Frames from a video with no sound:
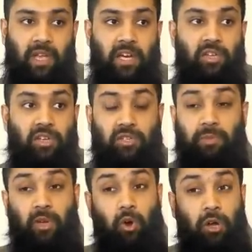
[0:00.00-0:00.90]
And you need to
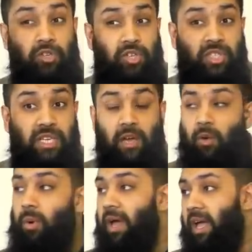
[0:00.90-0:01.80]
be consciously
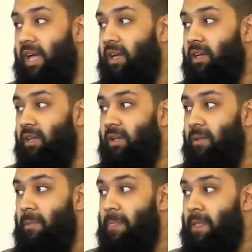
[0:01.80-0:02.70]
aware
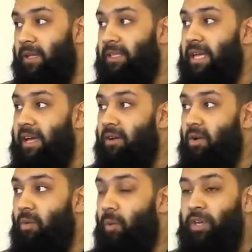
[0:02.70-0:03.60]

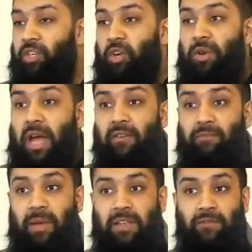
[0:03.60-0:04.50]
that when you don't
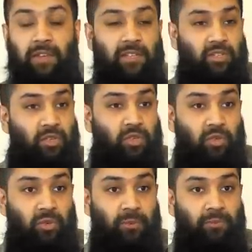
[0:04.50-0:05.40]
have many things to
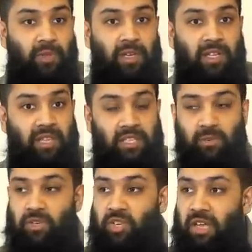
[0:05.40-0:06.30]
do,
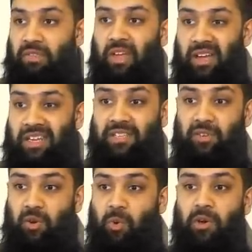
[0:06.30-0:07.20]
that's when shaitan is
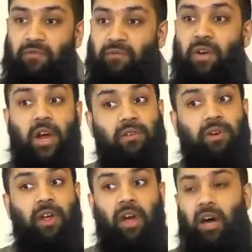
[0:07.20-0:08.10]
going to work very,
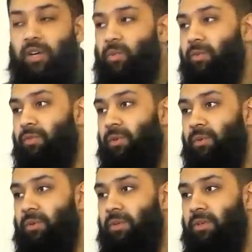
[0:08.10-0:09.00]
very hard with you.